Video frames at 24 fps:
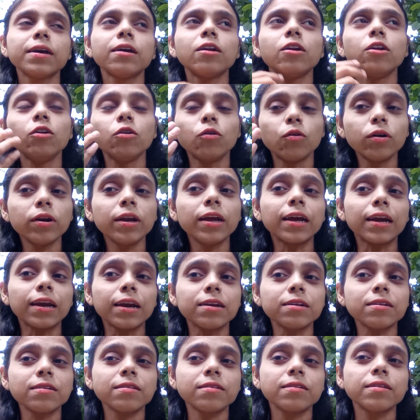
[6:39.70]
Learn
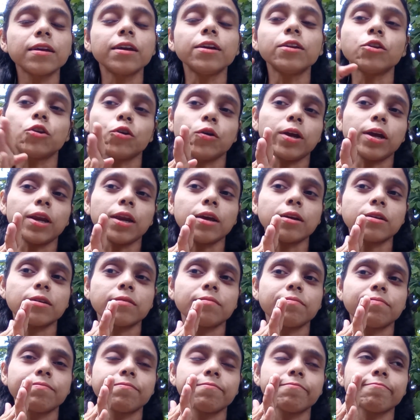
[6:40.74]
English into English.
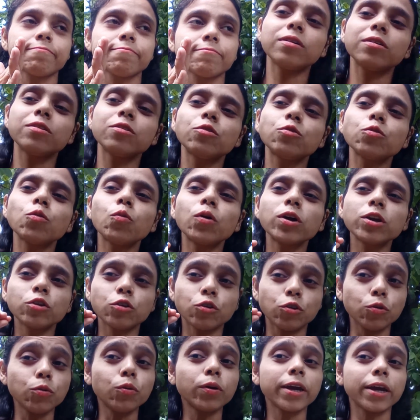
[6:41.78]
So
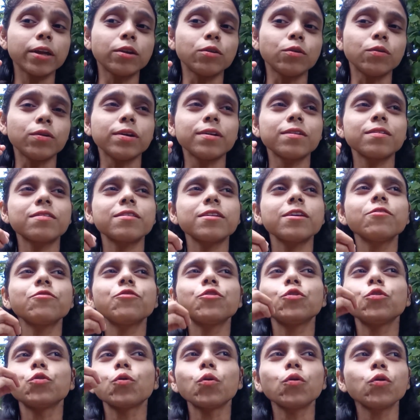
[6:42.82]
what you can do is, if
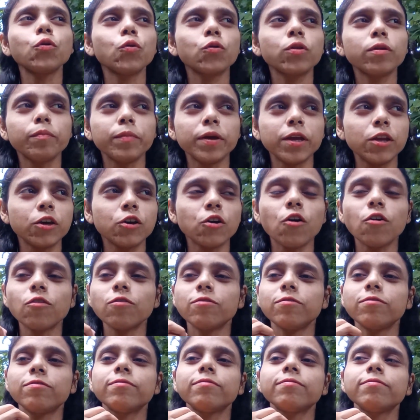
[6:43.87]
you don't know the meaning of
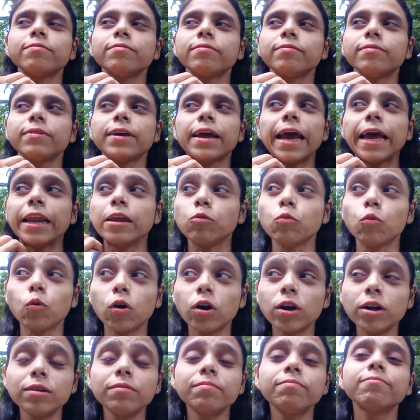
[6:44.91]
any
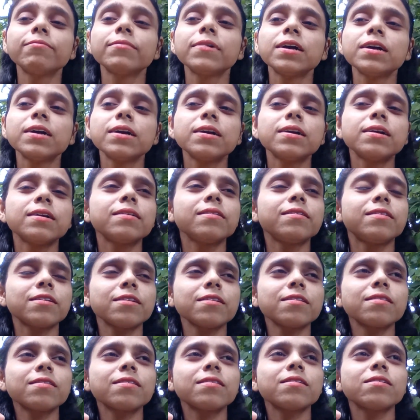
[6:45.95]
word,
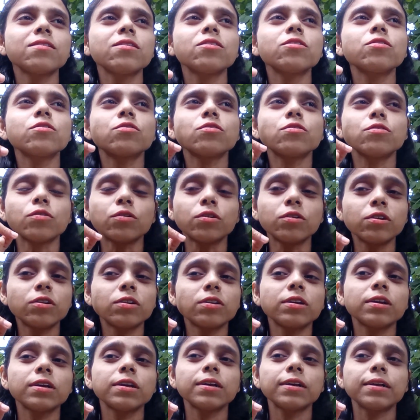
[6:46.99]
just
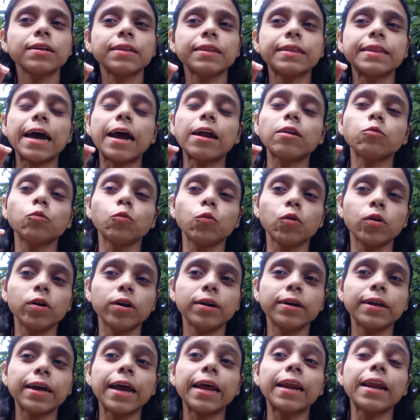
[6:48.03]
search that
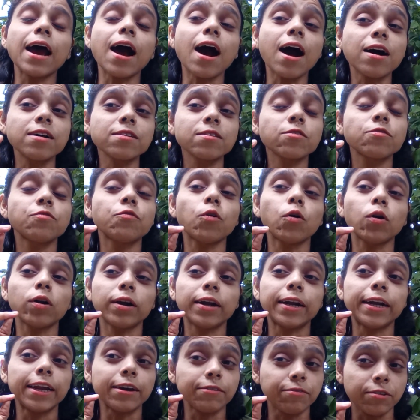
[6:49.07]
word and ask for
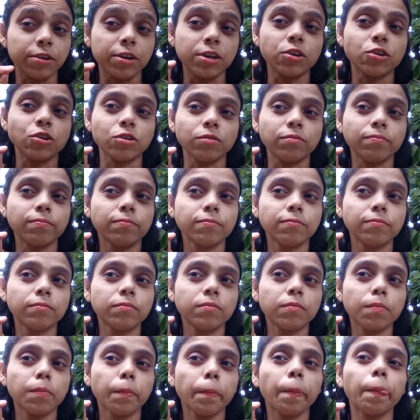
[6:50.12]
definition,
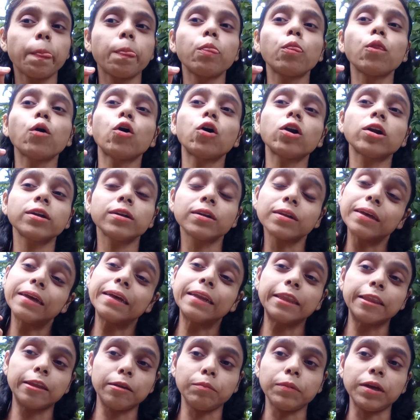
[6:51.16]
not the
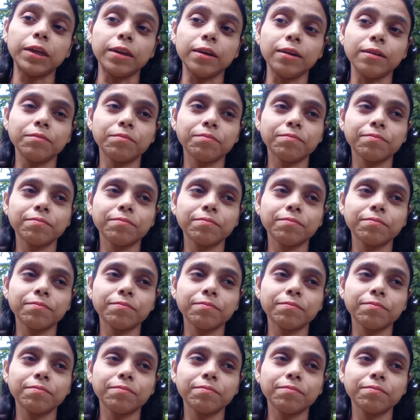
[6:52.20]
Hindi meaning.